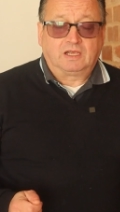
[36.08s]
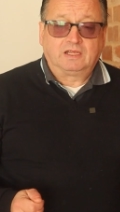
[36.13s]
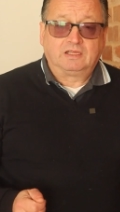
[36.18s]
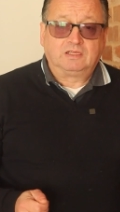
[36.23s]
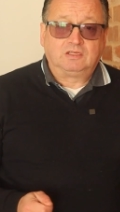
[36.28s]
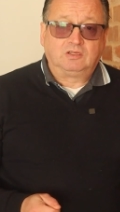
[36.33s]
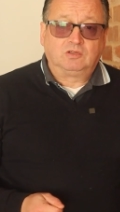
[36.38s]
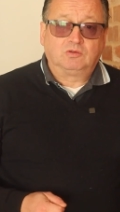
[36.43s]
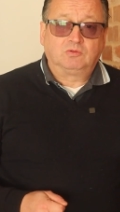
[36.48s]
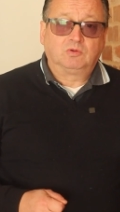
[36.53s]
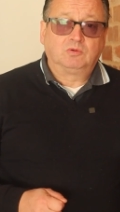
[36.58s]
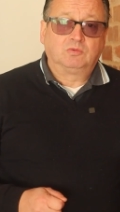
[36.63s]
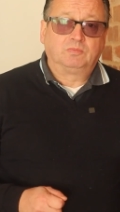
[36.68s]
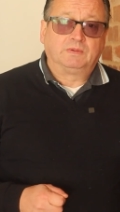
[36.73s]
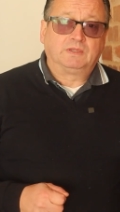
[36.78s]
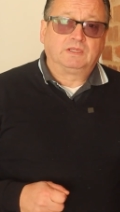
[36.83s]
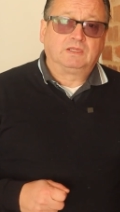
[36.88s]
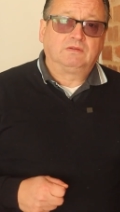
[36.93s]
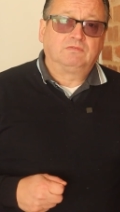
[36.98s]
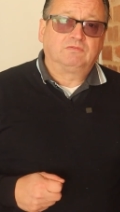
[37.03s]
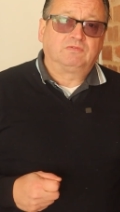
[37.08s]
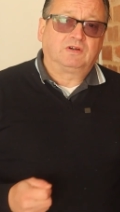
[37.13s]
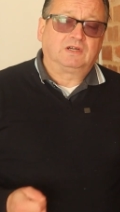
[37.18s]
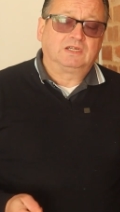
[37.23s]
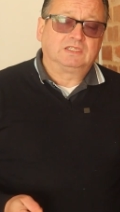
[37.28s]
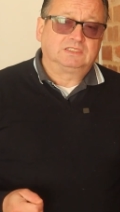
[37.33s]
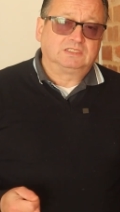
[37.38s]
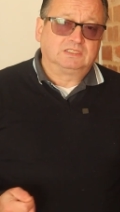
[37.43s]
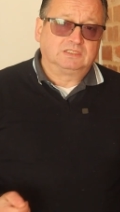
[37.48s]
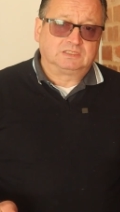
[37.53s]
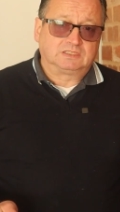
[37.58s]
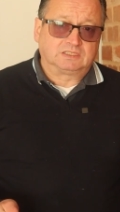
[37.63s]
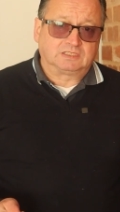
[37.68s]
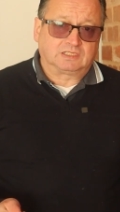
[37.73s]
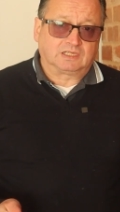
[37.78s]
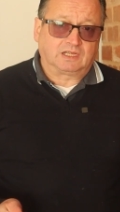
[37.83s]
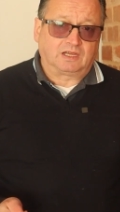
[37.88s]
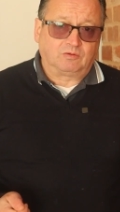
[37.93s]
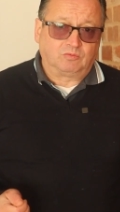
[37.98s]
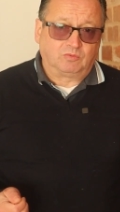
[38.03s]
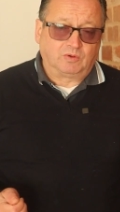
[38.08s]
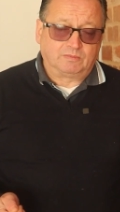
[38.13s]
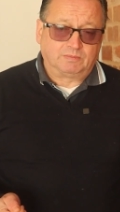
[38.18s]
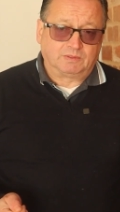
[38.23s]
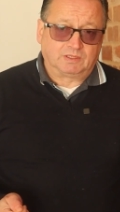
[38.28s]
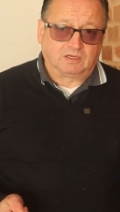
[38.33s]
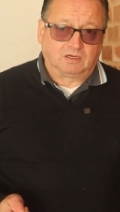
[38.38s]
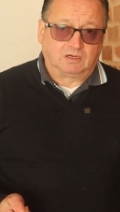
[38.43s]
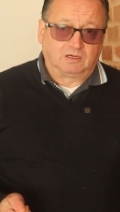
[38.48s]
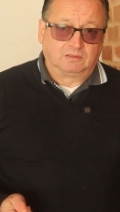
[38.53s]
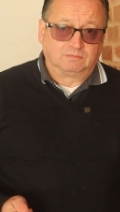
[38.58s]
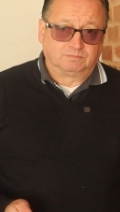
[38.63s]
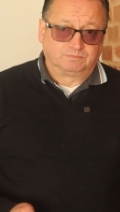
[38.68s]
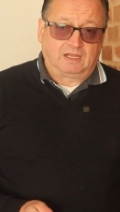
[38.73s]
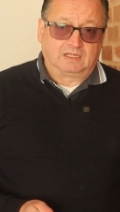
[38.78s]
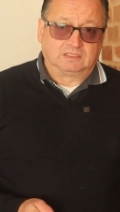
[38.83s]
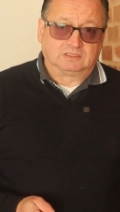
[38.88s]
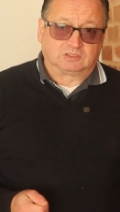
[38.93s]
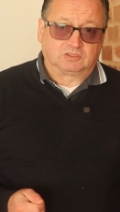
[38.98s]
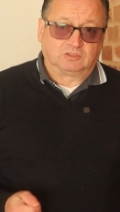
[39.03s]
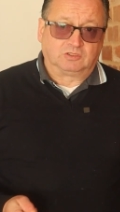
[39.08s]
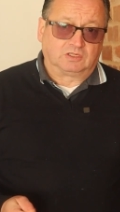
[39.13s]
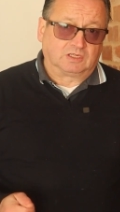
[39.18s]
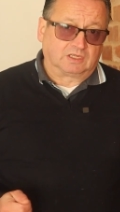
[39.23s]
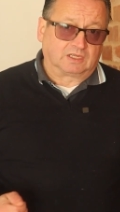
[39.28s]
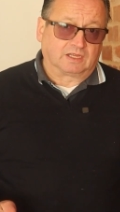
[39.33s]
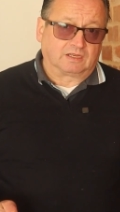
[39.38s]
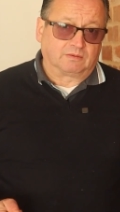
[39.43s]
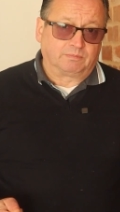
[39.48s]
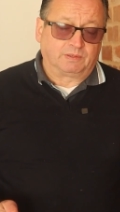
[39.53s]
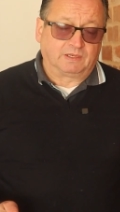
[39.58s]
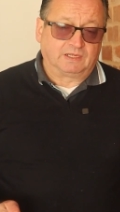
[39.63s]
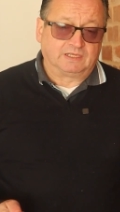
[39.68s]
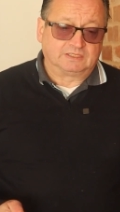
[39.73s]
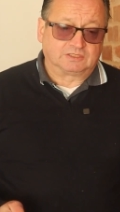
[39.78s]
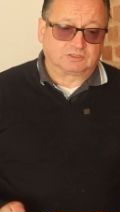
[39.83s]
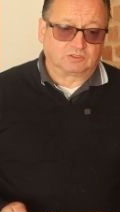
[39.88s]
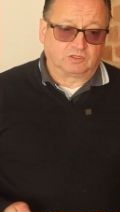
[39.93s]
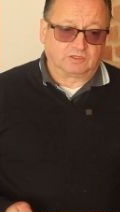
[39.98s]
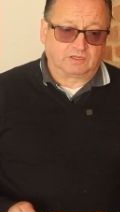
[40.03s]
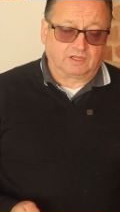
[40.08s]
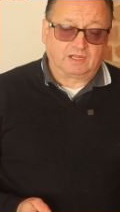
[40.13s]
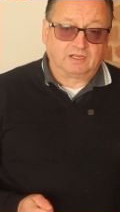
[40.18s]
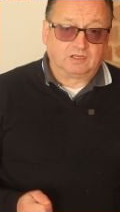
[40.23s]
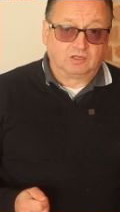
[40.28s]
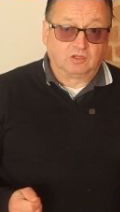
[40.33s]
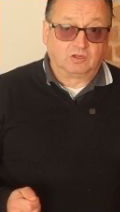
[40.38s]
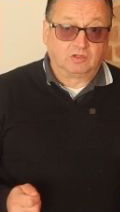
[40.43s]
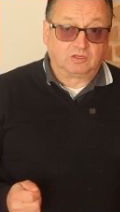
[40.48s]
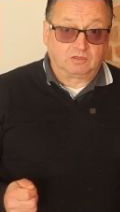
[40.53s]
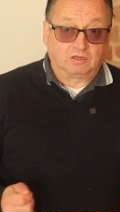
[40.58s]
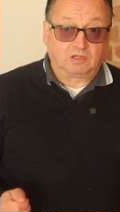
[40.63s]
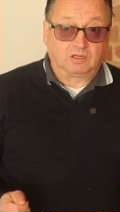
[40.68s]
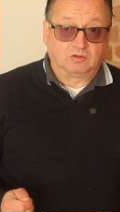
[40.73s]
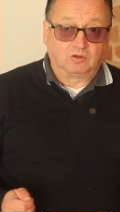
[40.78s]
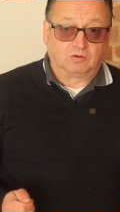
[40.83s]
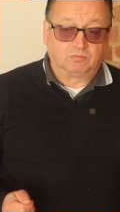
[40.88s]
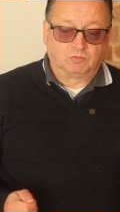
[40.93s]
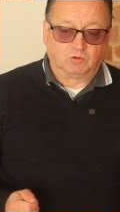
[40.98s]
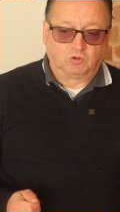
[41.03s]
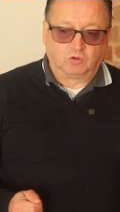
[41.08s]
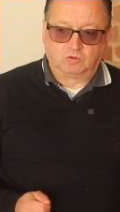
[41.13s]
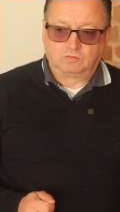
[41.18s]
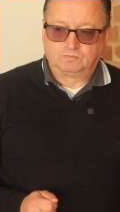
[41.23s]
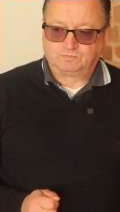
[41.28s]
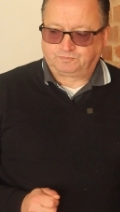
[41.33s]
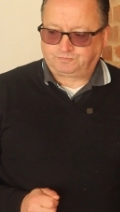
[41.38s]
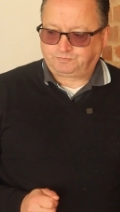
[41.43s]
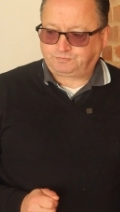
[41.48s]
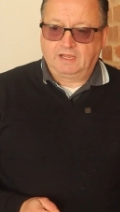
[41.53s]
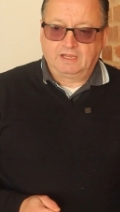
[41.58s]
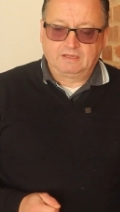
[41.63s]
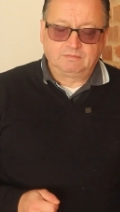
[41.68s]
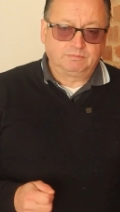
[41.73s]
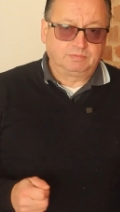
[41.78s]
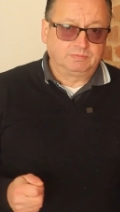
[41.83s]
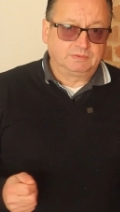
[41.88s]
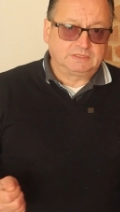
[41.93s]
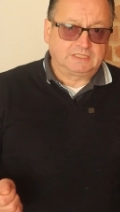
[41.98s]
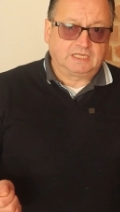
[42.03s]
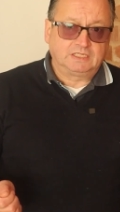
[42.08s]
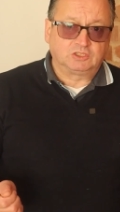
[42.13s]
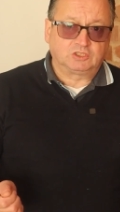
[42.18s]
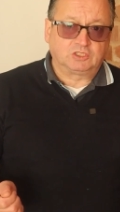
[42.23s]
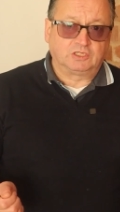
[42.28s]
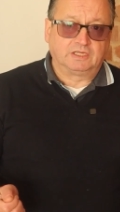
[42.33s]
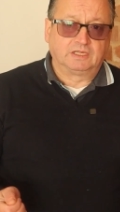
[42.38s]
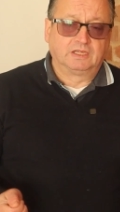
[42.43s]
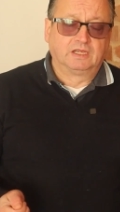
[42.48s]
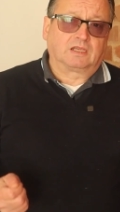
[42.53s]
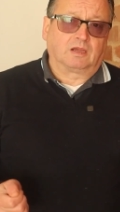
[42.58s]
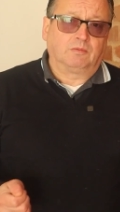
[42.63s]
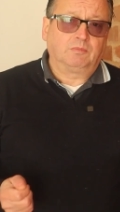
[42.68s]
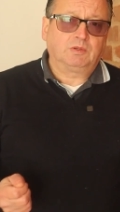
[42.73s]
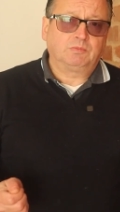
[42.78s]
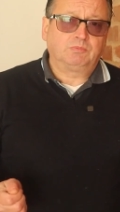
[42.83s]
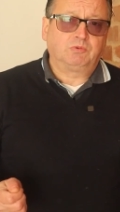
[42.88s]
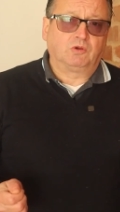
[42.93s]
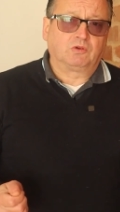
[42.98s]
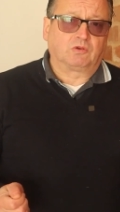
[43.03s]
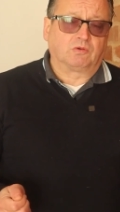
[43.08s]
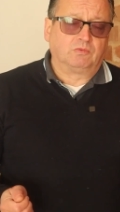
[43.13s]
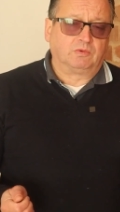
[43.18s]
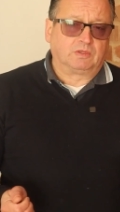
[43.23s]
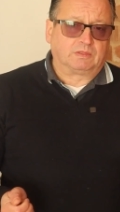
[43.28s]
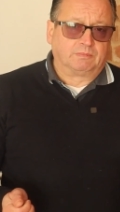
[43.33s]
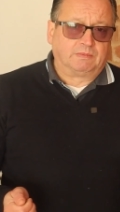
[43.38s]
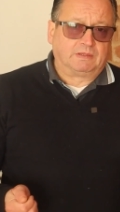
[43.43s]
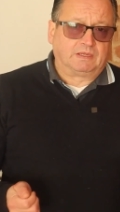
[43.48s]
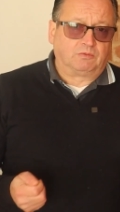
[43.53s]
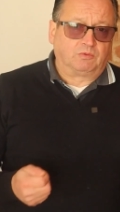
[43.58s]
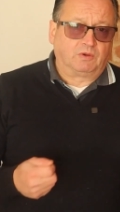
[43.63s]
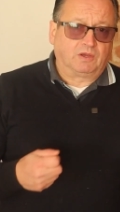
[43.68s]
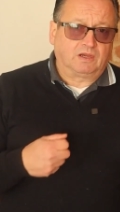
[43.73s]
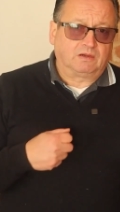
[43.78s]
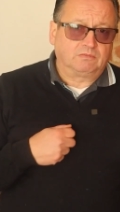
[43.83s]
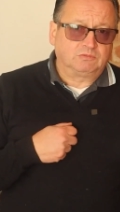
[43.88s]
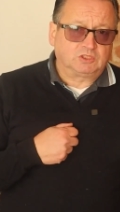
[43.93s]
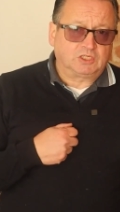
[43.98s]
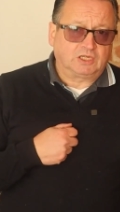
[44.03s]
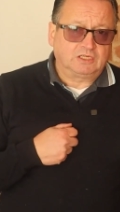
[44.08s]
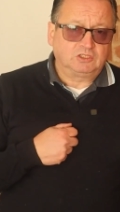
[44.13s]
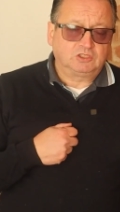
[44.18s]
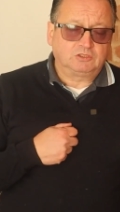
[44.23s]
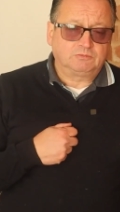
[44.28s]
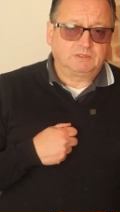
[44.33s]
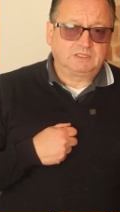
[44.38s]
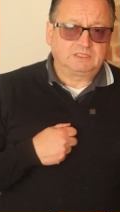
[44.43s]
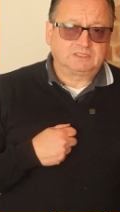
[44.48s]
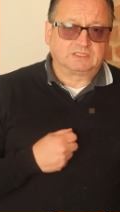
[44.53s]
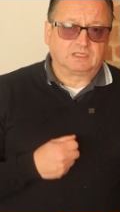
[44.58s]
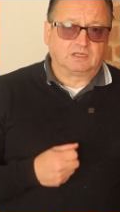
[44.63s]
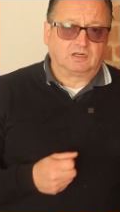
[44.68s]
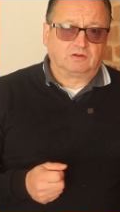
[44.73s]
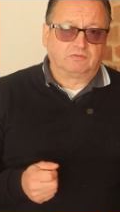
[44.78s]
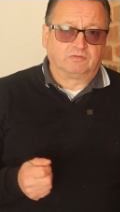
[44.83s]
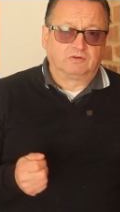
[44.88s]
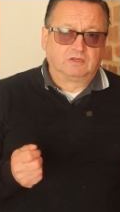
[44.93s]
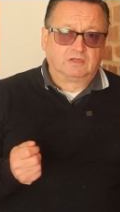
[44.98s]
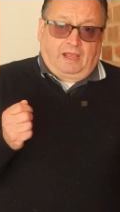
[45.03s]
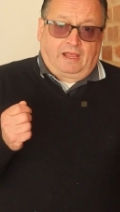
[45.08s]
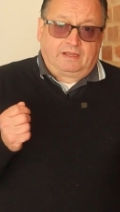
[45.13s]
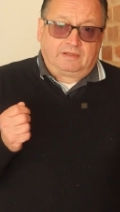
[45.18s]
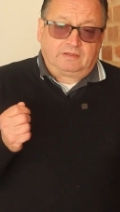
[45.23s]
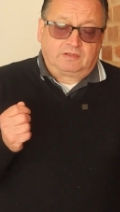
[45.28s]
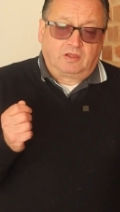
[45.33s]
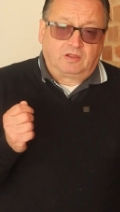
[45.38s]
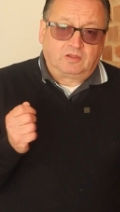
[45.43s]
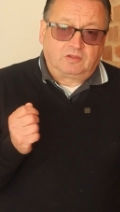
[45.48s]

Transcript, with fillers: and you will be invited to that webinar and so you can get a place on and learn a lot more and potentially come on a program with me where I'm challenging myself and